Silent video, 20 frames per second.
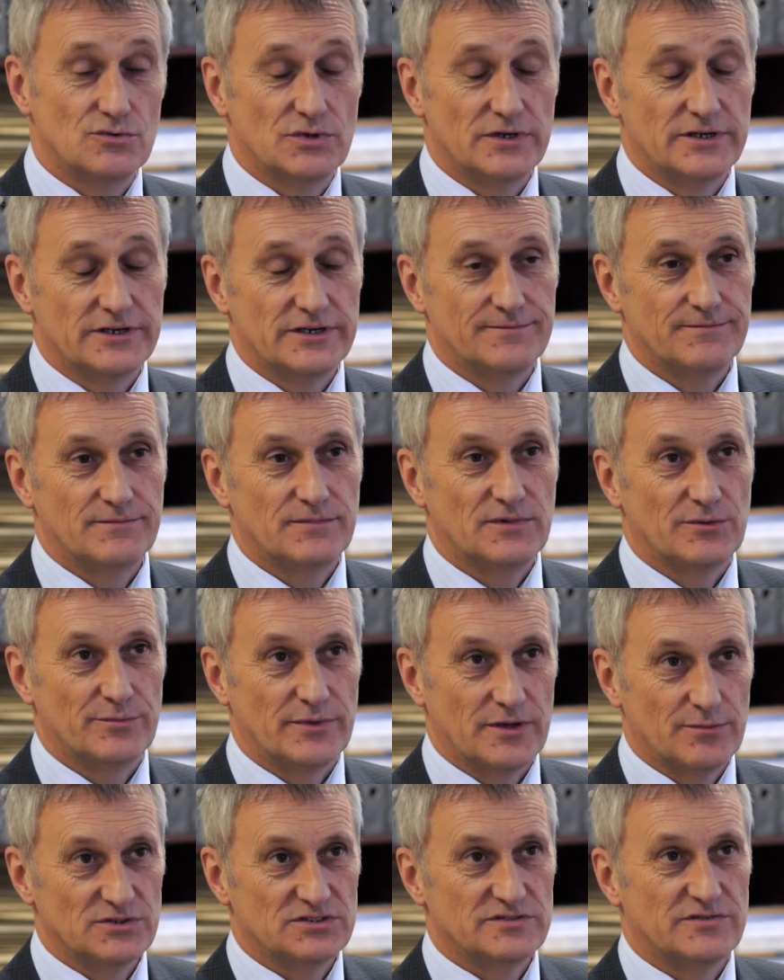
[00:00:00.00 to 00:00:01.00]
are
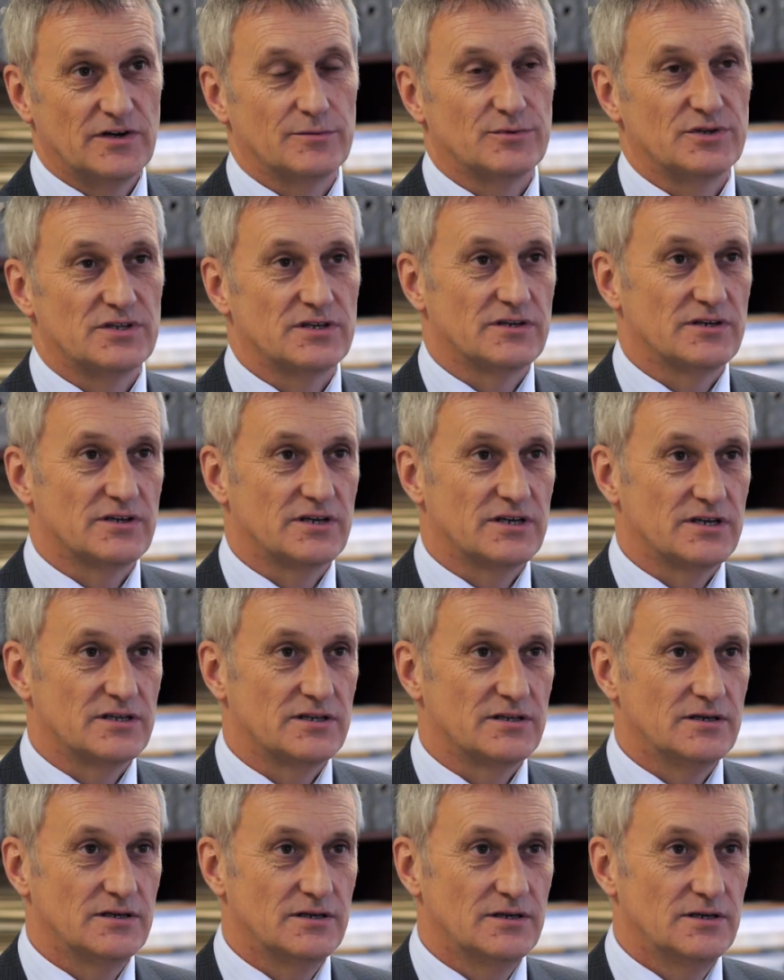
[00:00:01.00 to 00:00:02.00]
members of Aberdeen
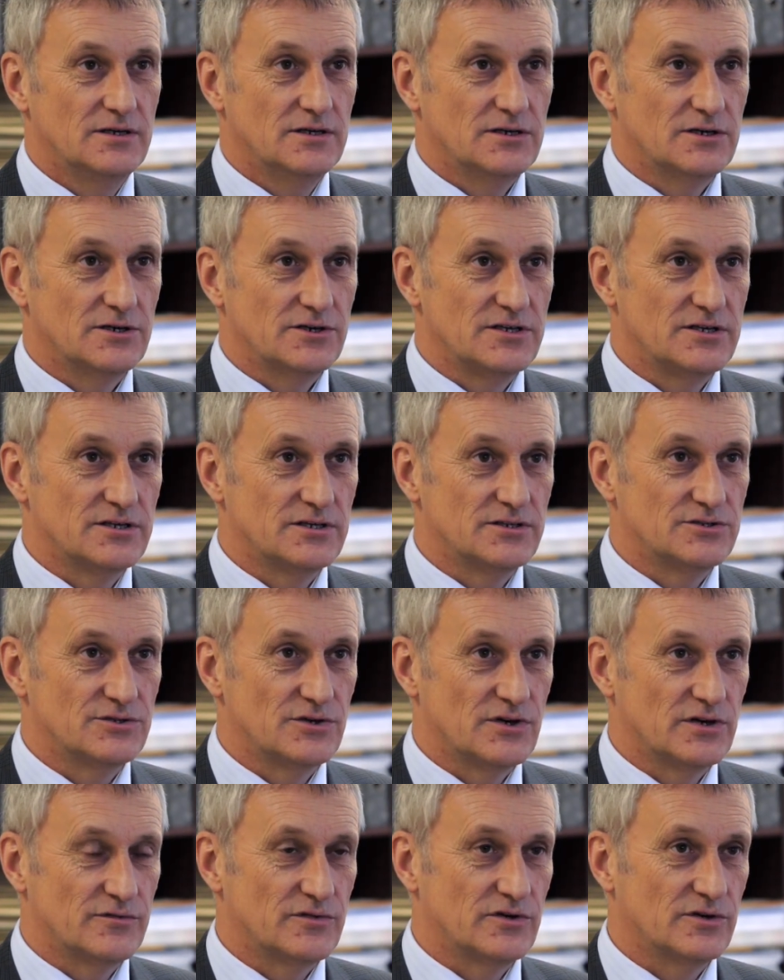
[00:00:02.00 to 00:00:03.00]
Grain are here to
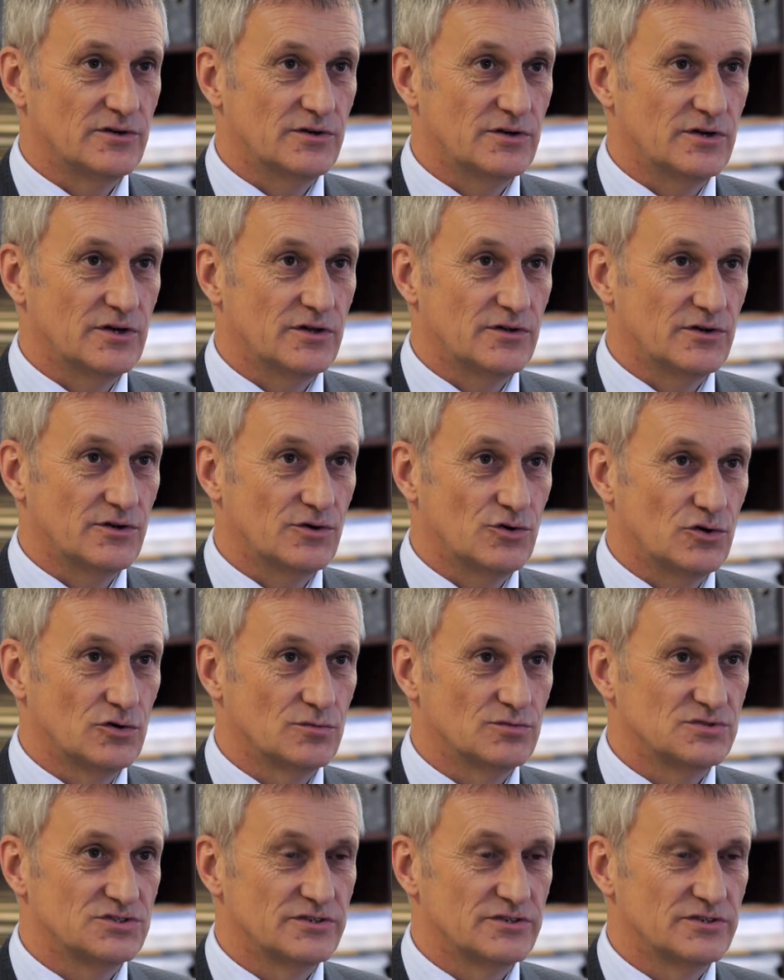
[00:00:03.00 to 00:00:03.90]
have their crops